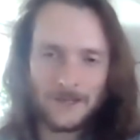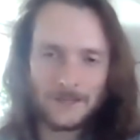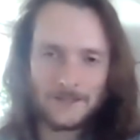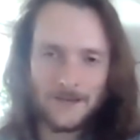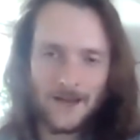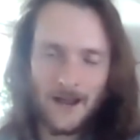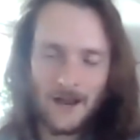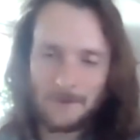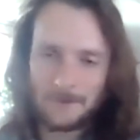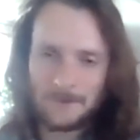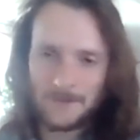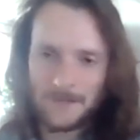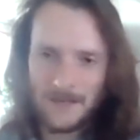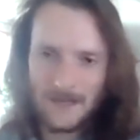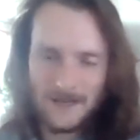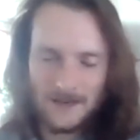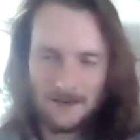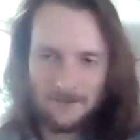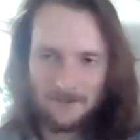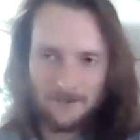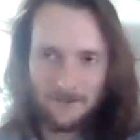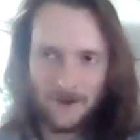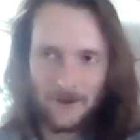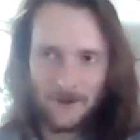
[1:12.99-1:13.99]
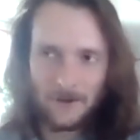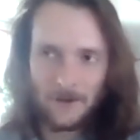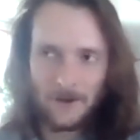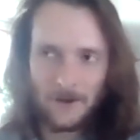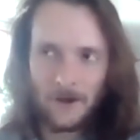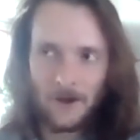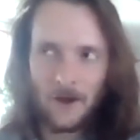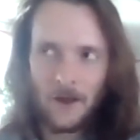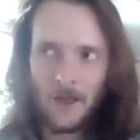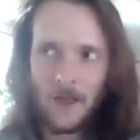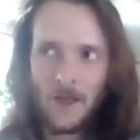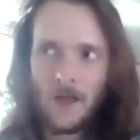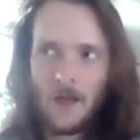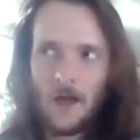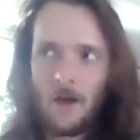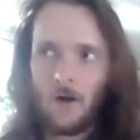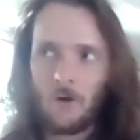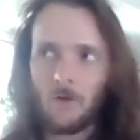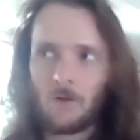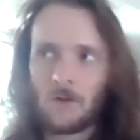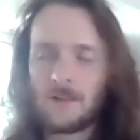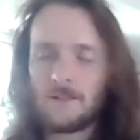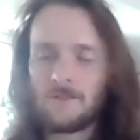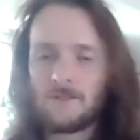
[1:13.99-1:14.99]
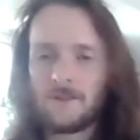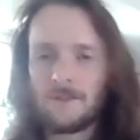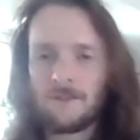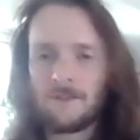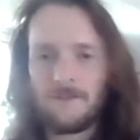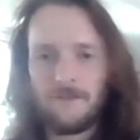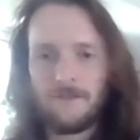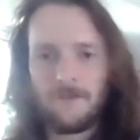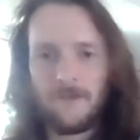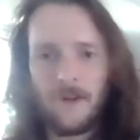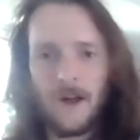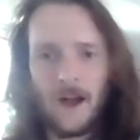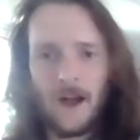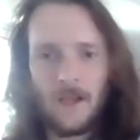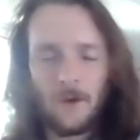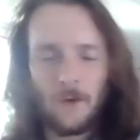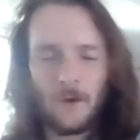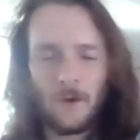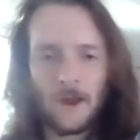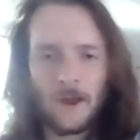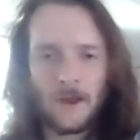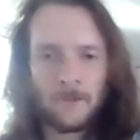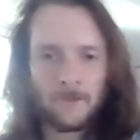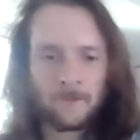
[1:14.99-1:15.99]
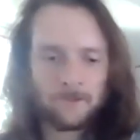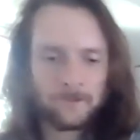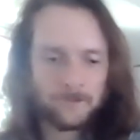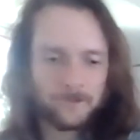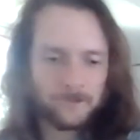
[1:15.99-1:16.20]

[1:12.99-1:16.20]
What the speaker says: time to kidney failure, or even following.